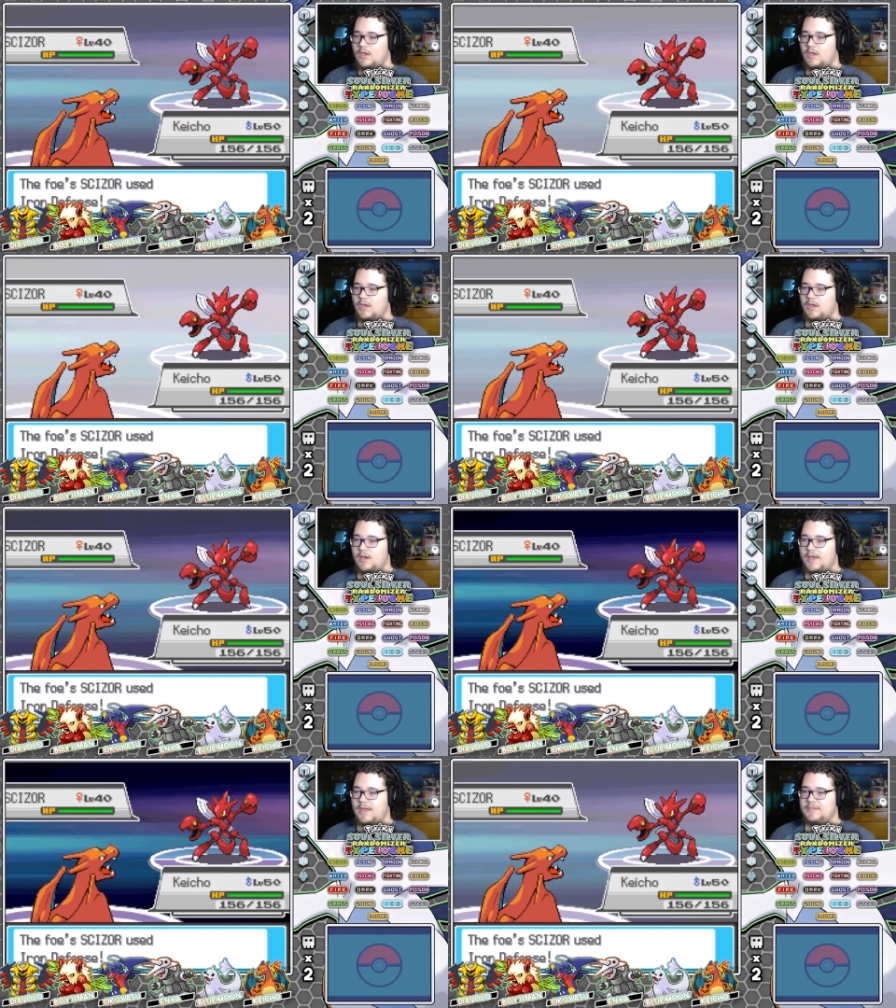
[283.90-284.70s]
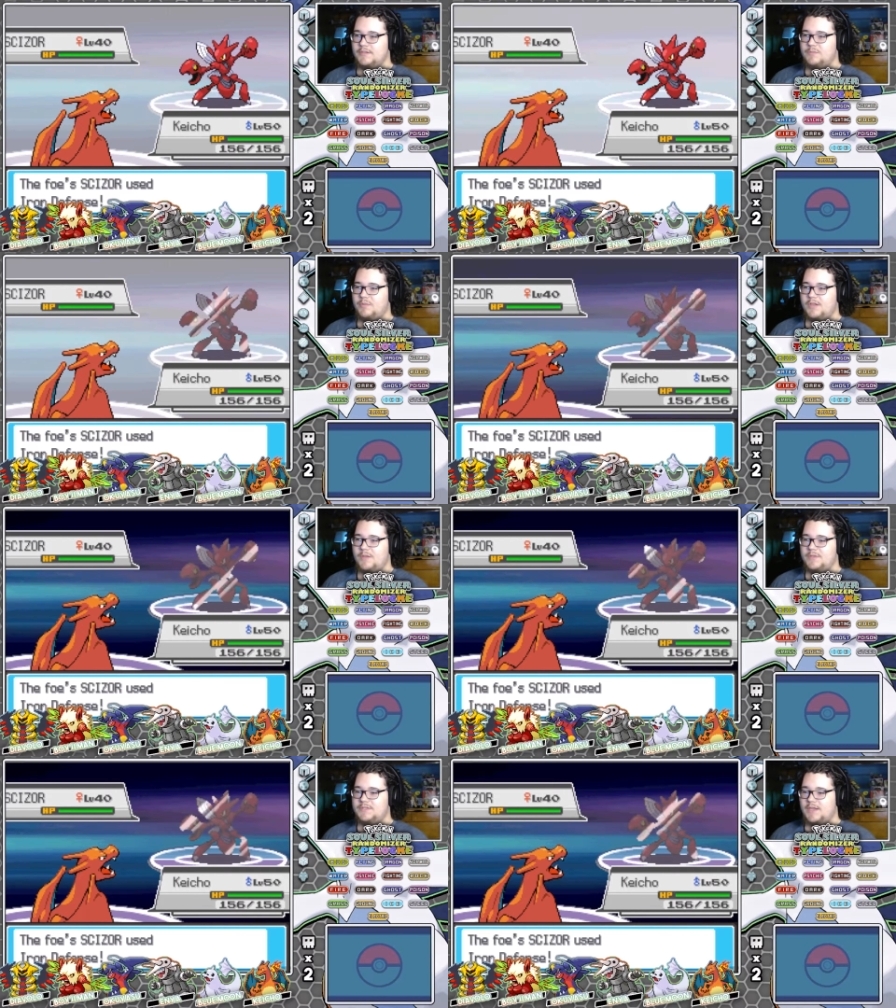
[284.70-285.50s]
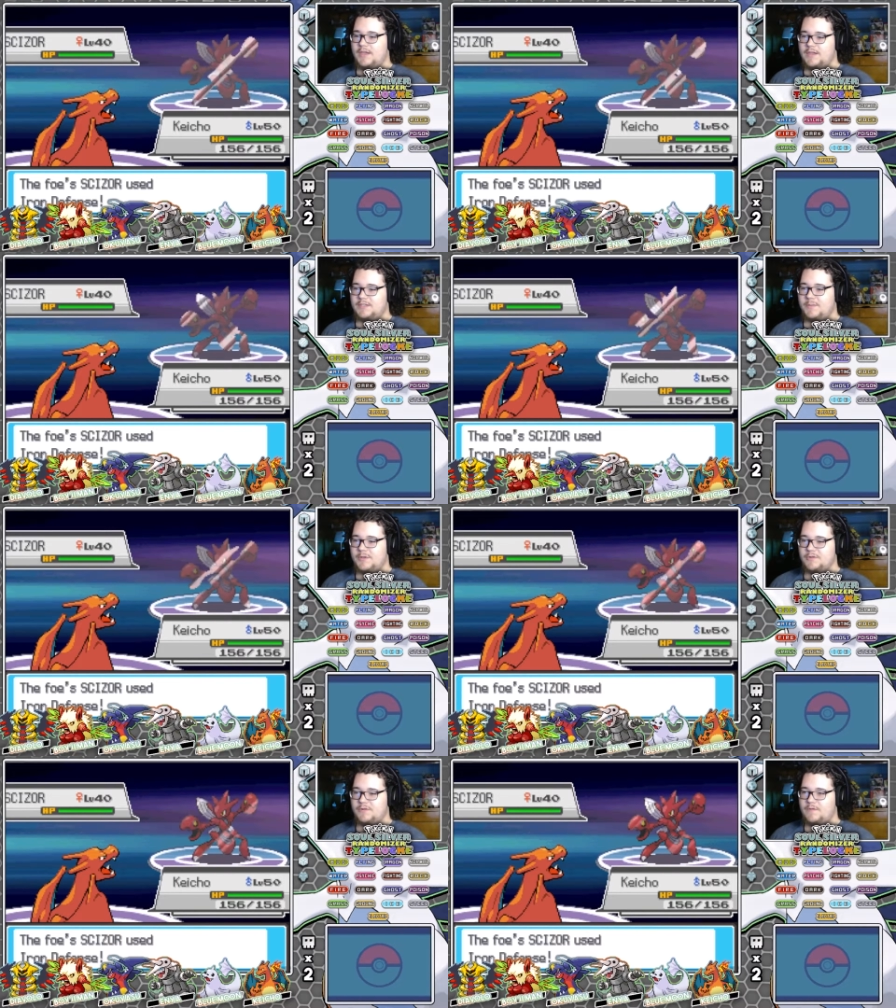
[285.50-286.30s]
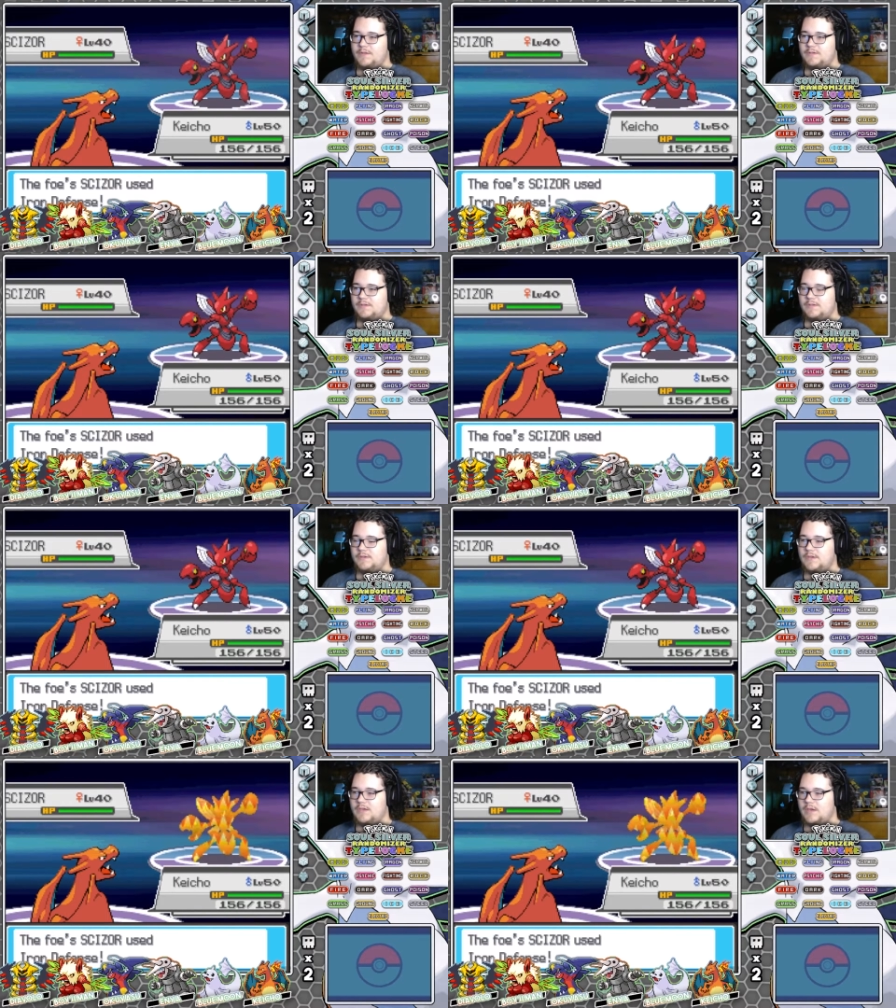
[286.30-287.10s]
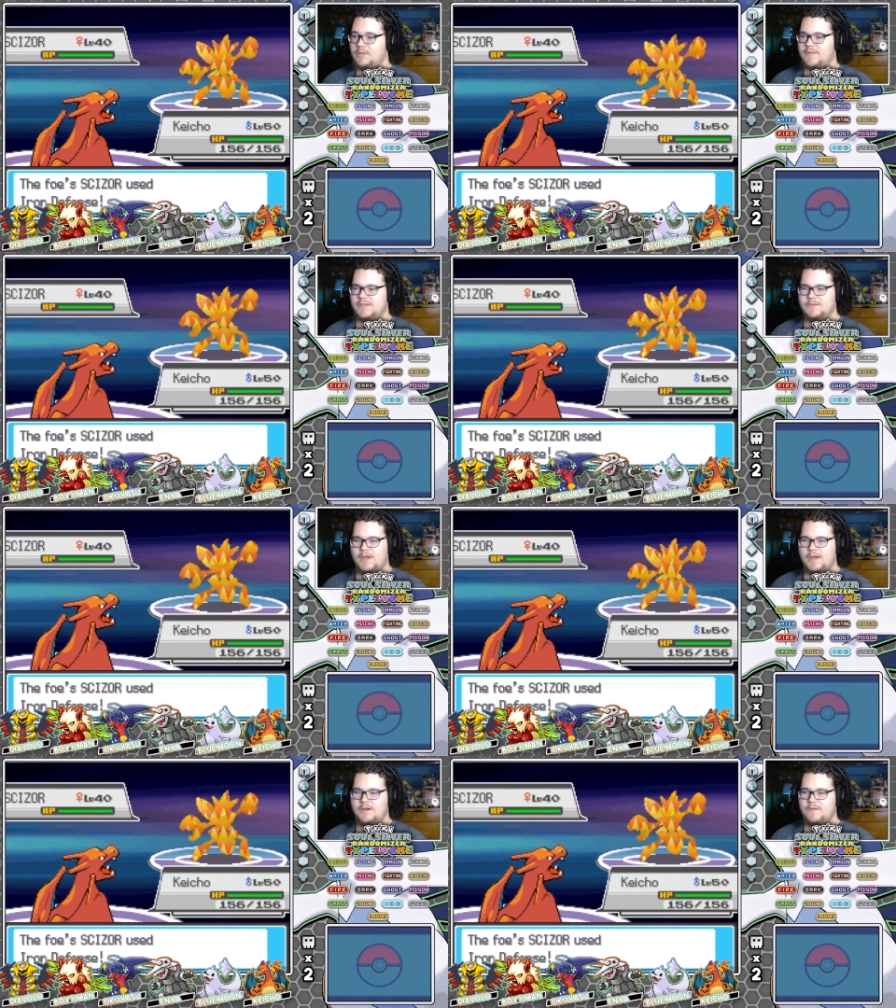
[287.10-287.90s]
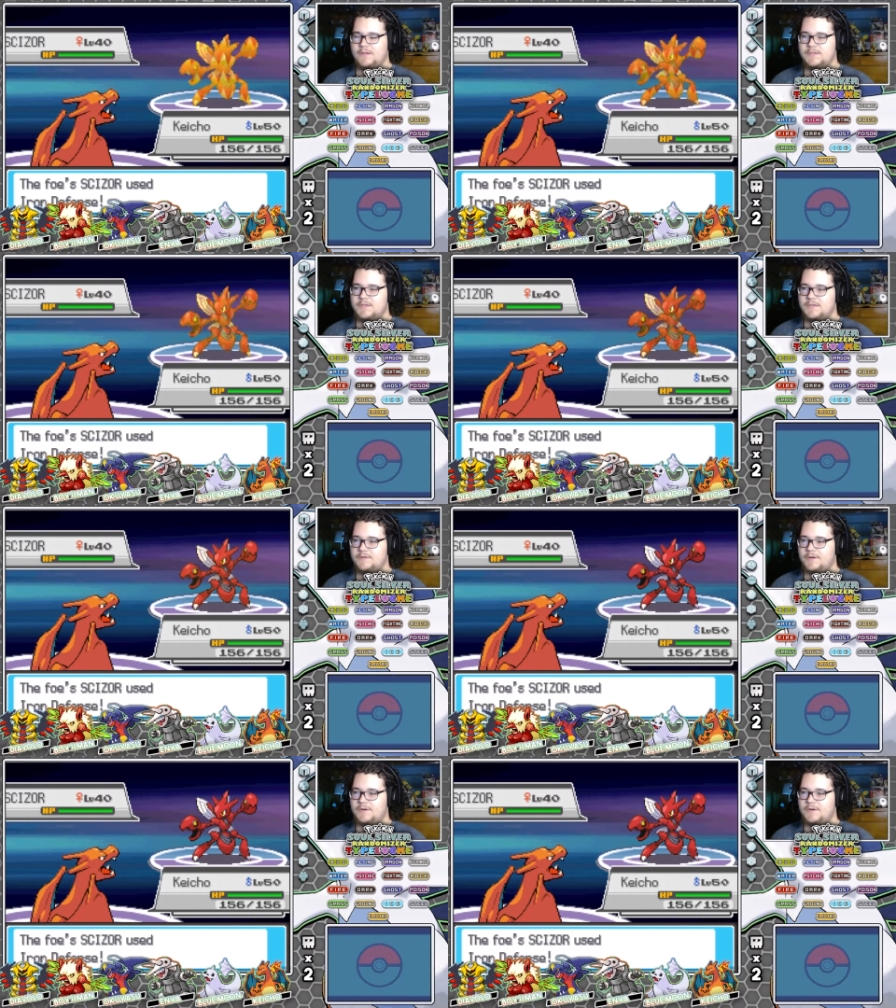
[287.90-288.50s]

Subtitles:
Okay, so it's putting up its special defense. I believe that's what Iron Defense does, right?